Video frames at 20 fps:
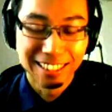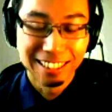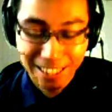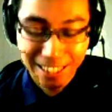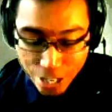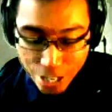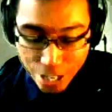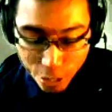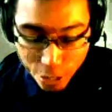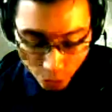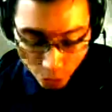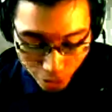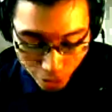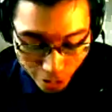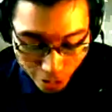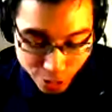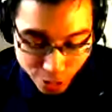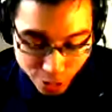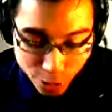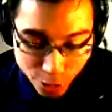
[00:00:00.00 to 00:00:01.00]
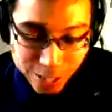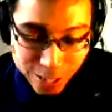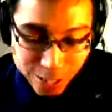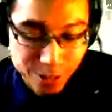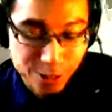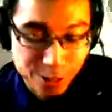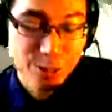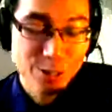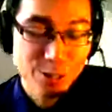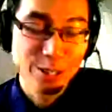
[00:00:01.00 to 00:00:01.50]
No, no. So it's
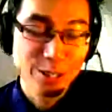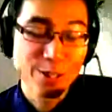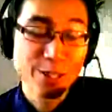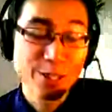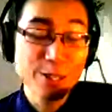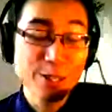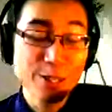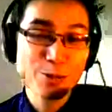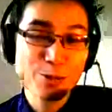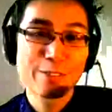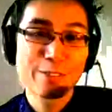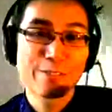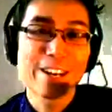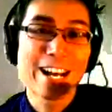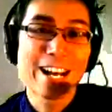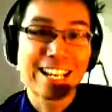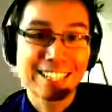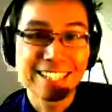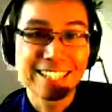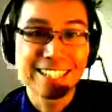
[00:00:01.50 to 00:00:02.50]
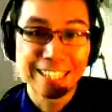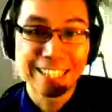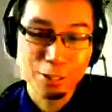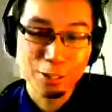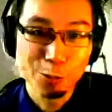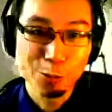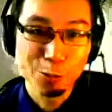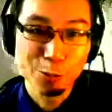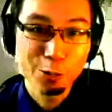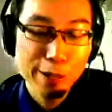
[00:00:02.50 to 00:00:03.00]
so this is really fascinating.
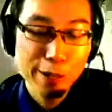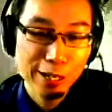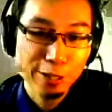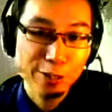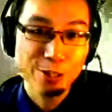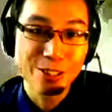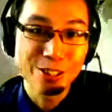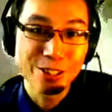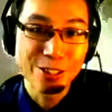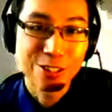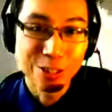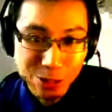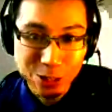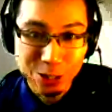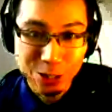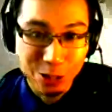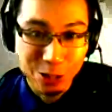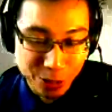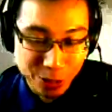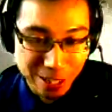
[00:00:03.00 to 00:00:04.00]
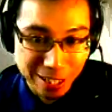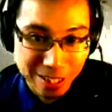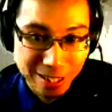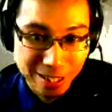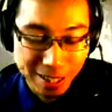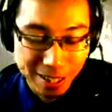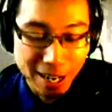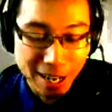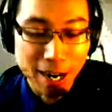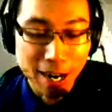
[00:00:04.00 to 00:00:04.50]
So new pinners used to do
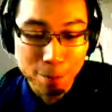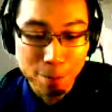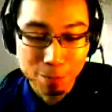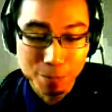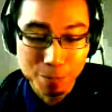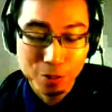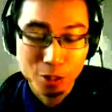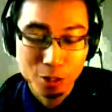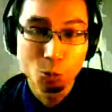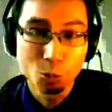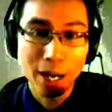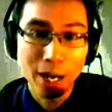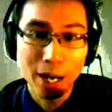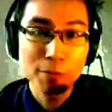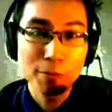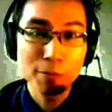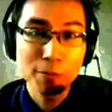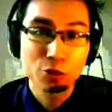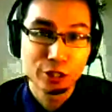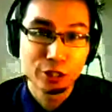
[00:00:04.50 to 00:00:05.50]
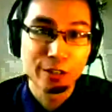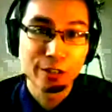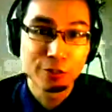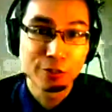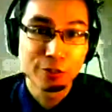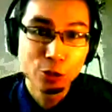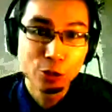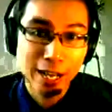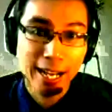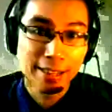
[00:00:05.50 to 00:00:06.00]
this. Um, so I'm sure, Jeff,
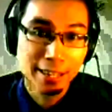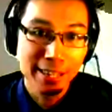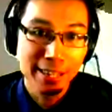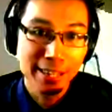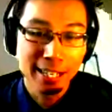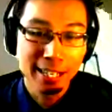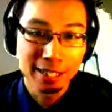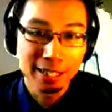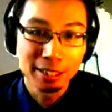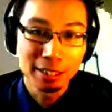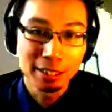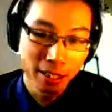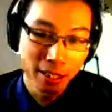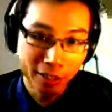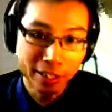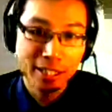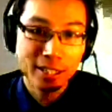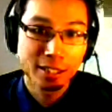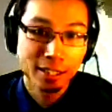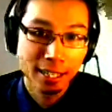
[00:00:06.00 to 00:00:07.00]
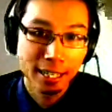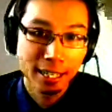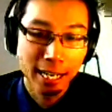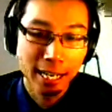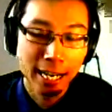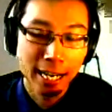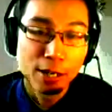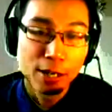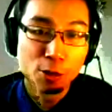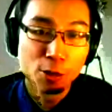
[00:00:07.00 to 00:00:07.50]
you've had that, and Alyssa,
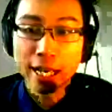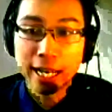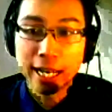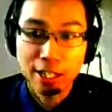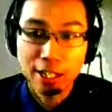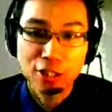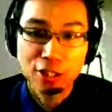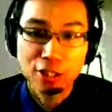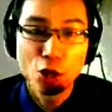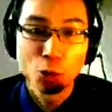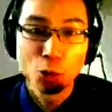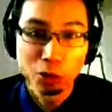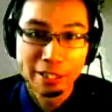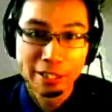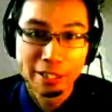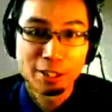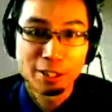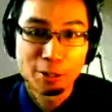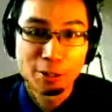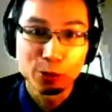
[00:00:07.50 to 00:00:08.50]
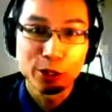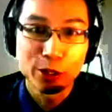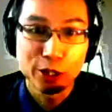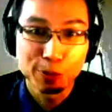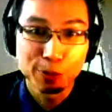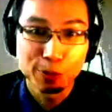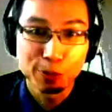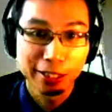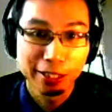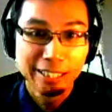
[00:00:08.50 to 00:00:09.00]
I, who I actually know, Alyssa. We should
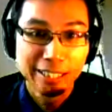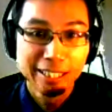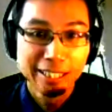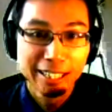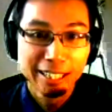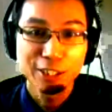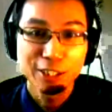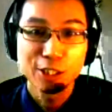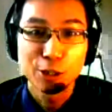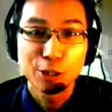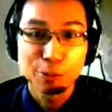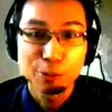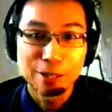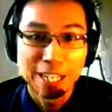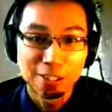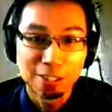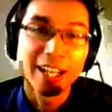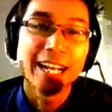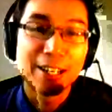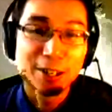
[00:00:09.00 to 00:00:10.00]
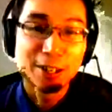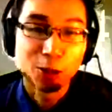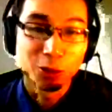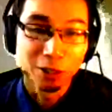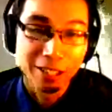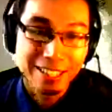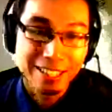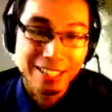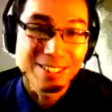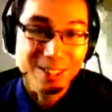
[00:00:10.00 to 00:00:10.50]
probably clear up the air. I know
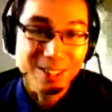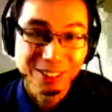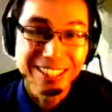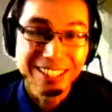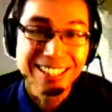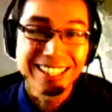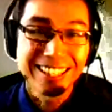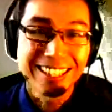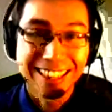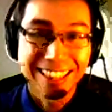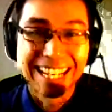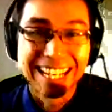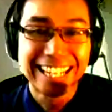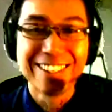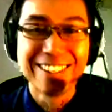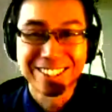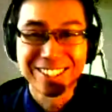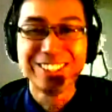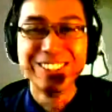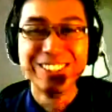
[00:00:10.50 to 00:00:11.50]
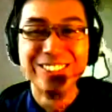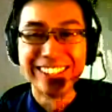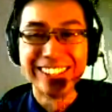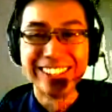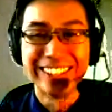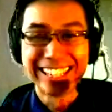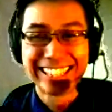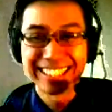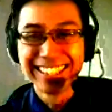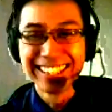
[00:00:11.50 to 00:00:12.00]
Alyssa, so Alyssa, thank you so
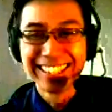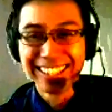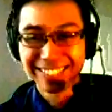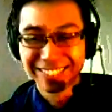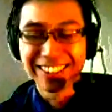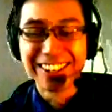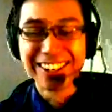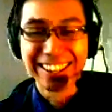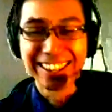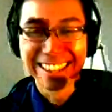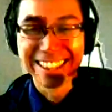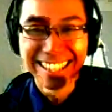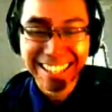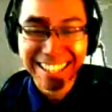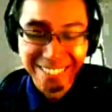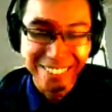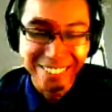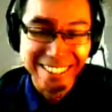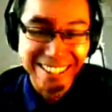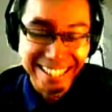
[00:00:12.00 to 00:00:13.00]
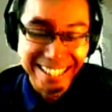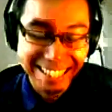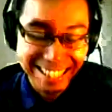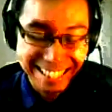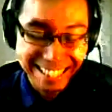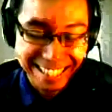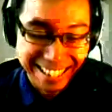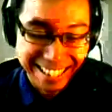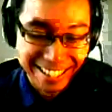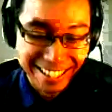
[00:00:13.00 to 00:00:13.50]
much for the for the,
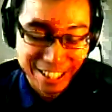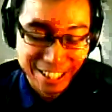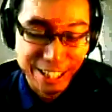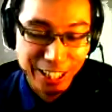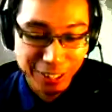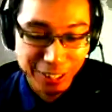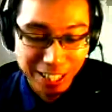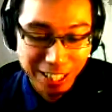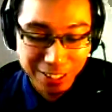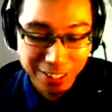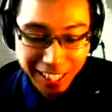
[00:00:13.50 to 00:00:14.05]
uh, the shout out.